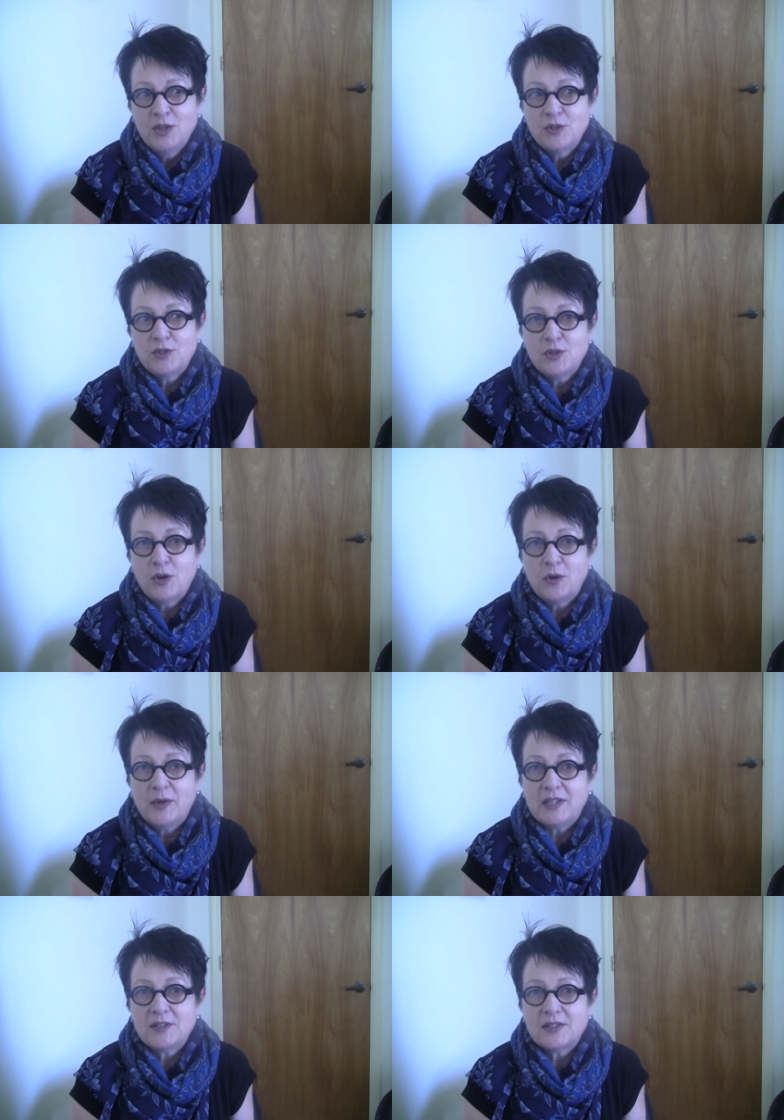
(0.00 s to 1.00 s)

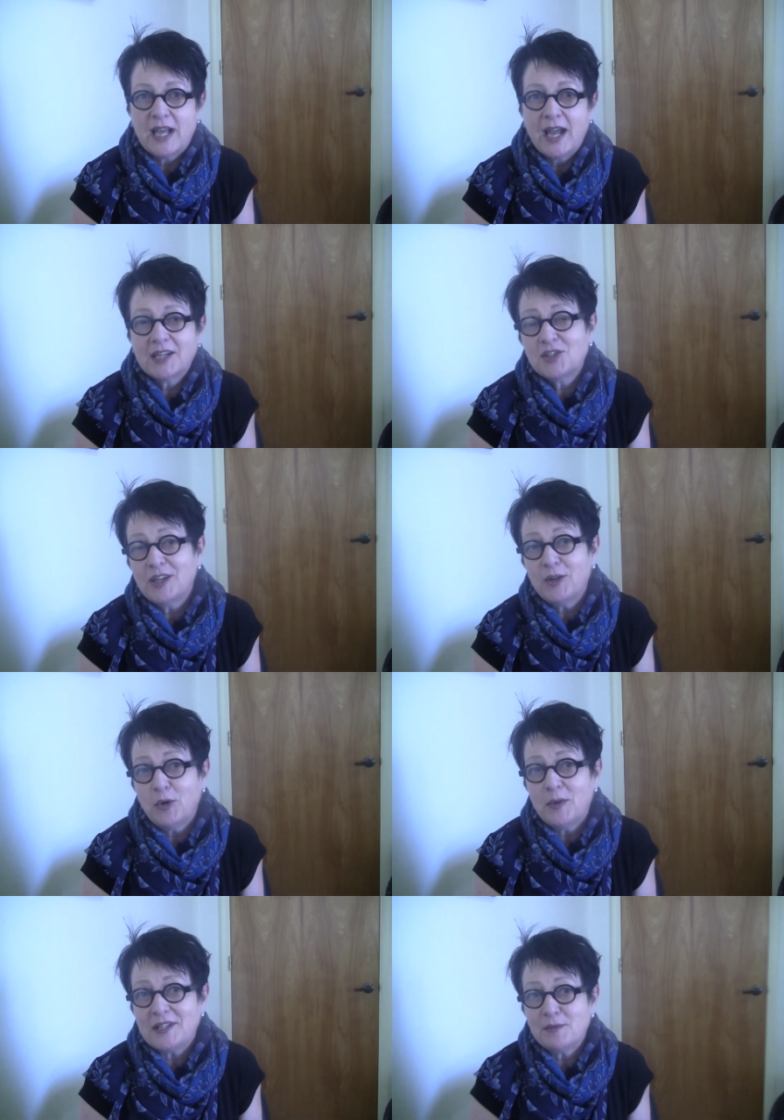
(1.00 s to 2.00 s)
so it's actually
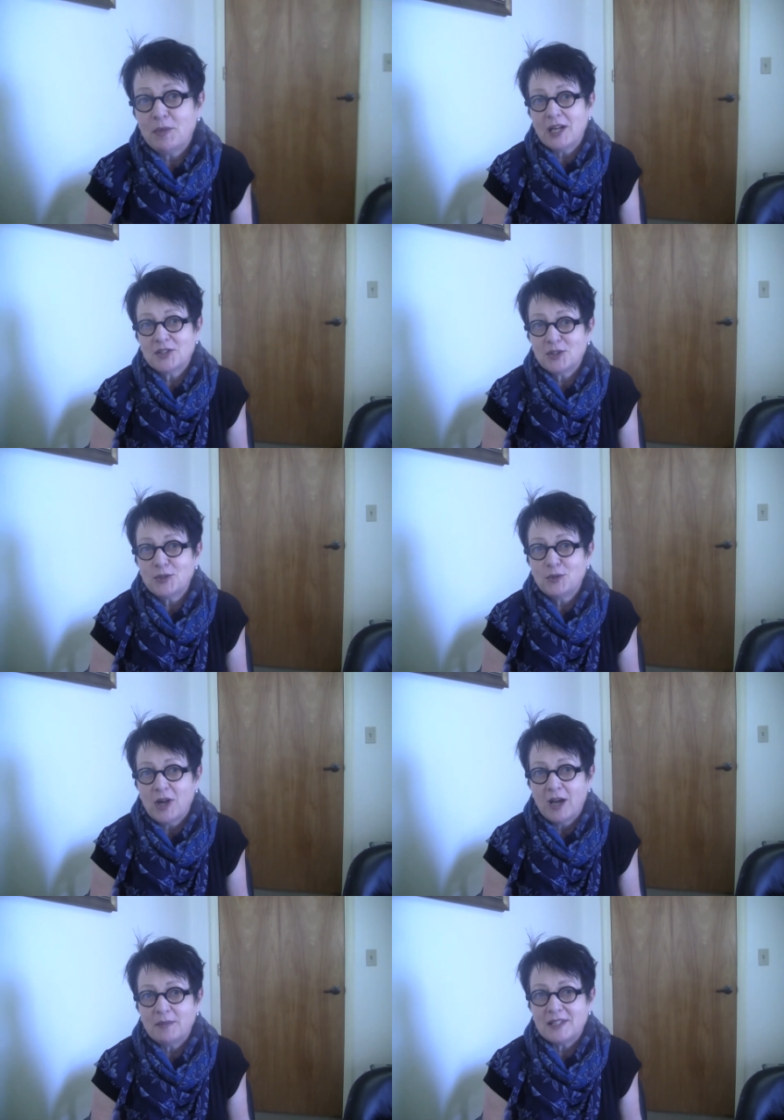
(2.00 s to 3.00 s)
always a pleasure to
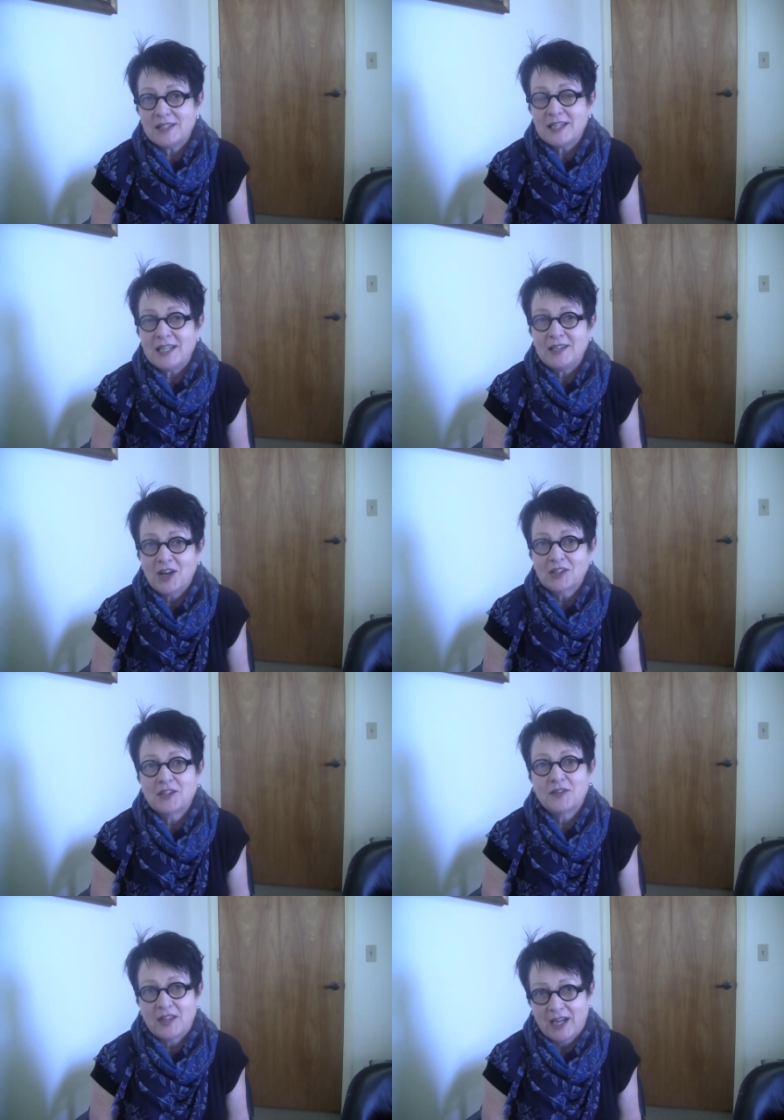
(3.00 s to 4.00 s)
come and see
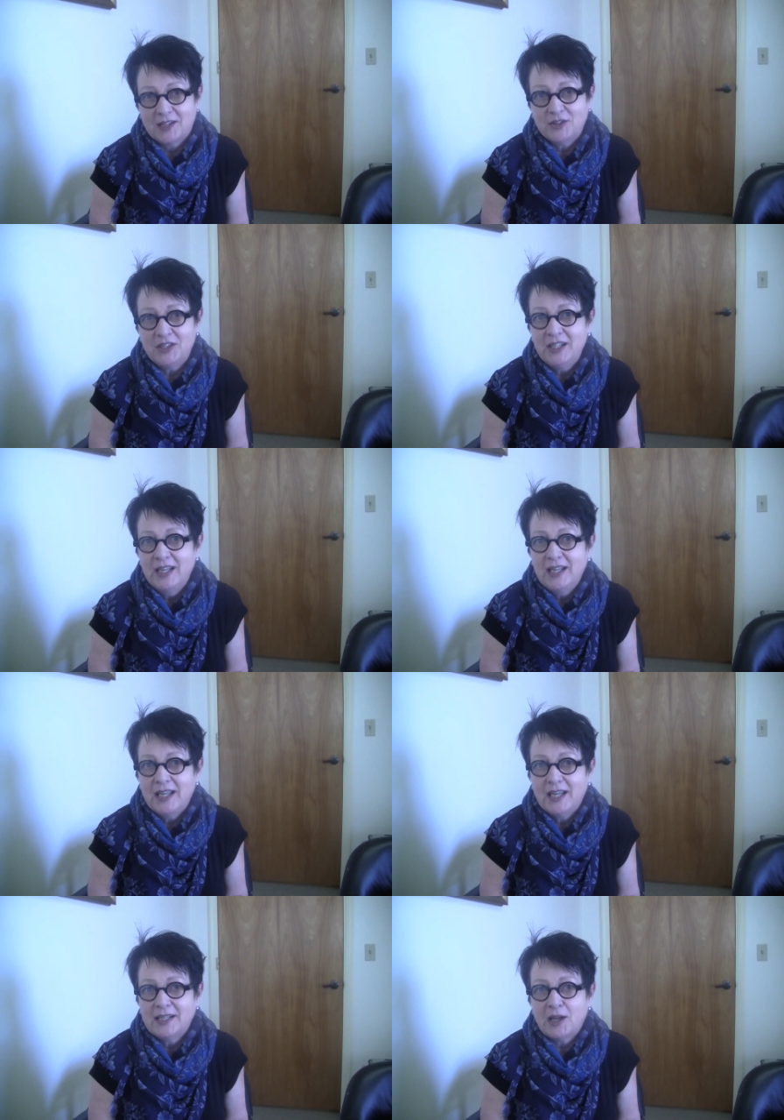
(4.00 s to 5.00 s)
Dr. Thacker,
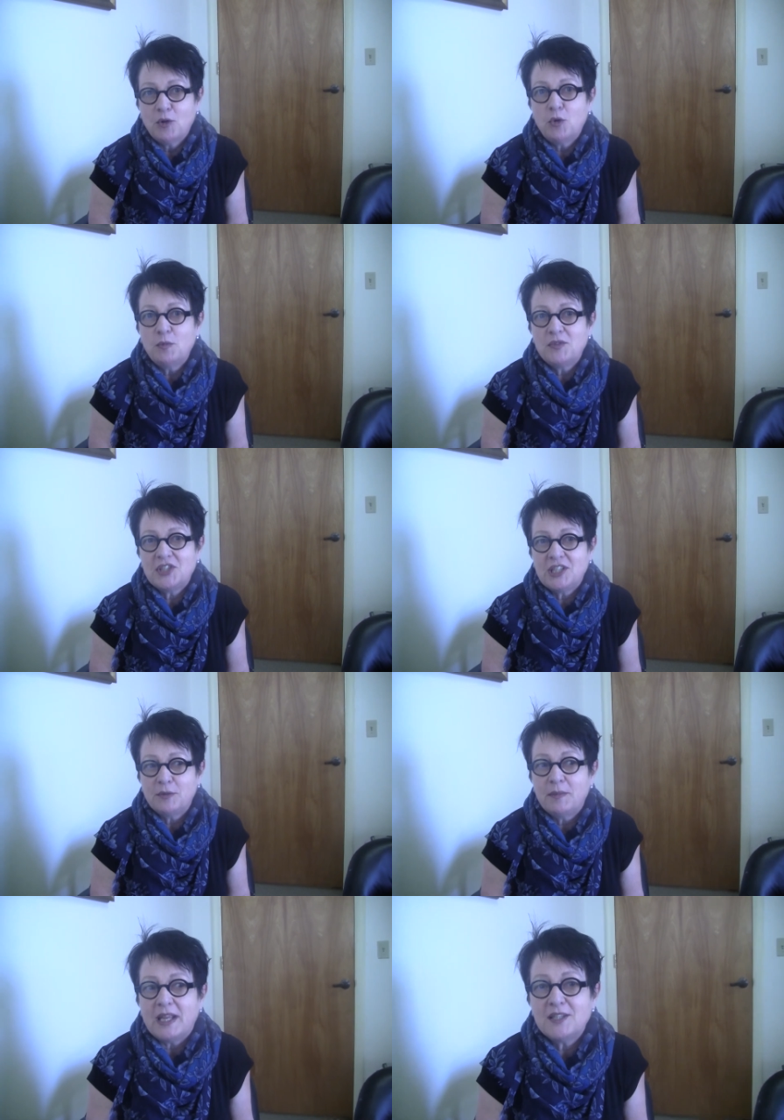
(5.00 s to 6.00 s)
and I hope she
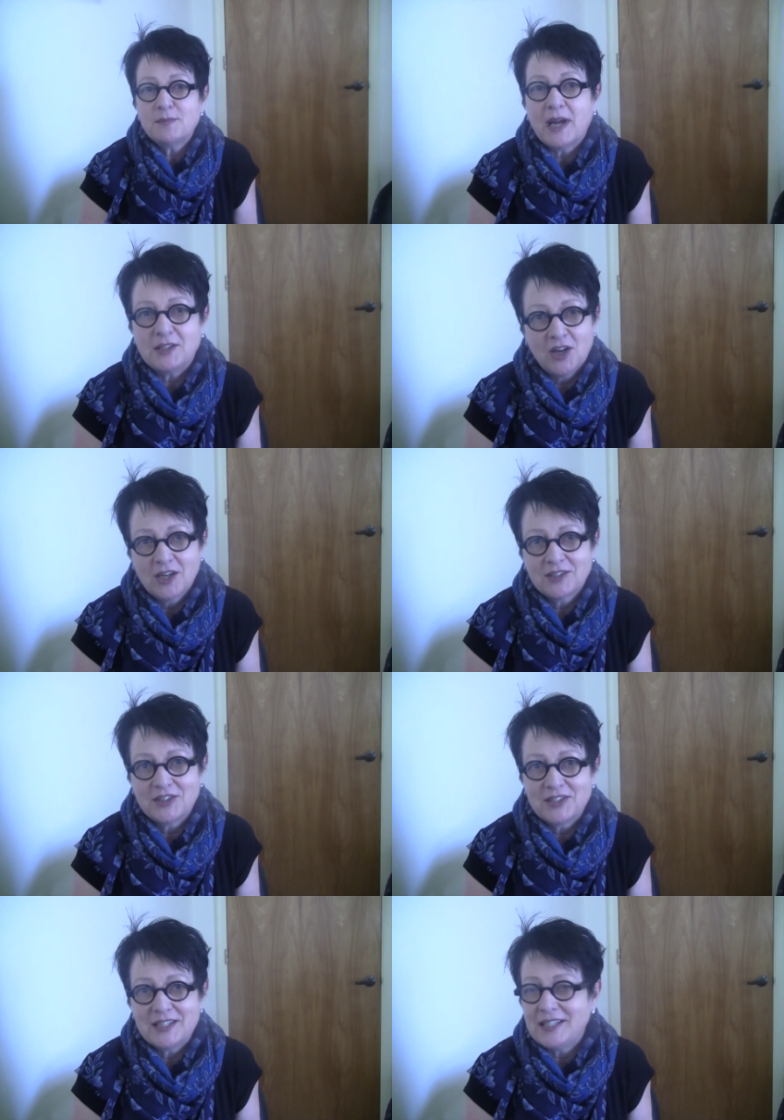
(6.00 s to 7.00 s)
remains my
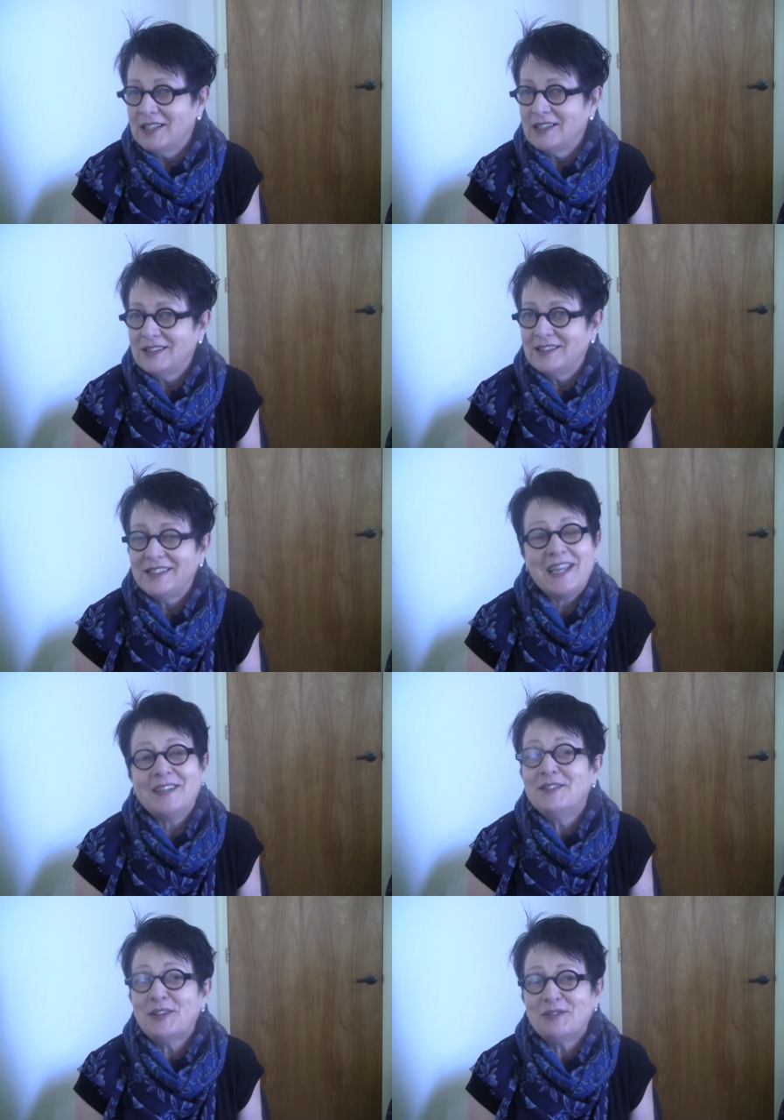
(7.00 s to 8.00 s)
doctor till the
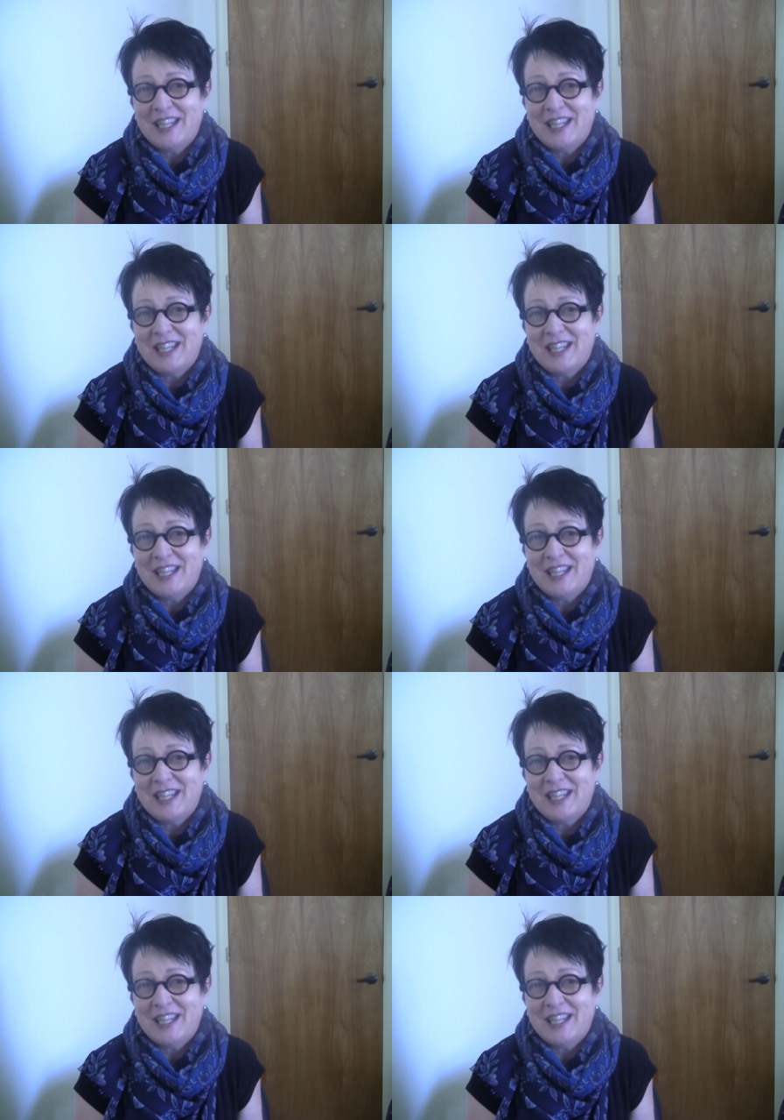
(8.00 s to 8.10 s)
end of